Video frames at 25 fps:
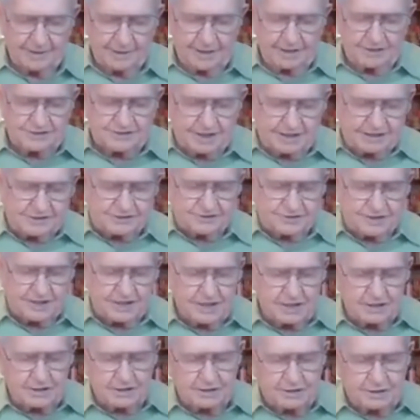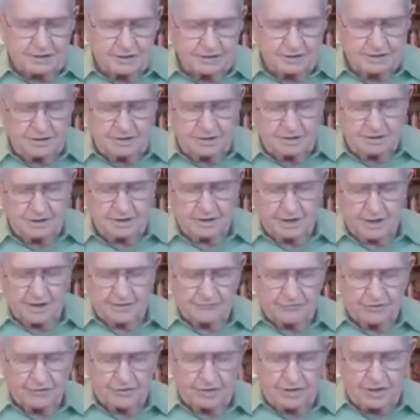It says, Then
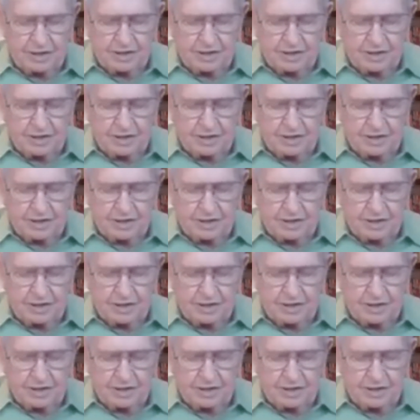delivered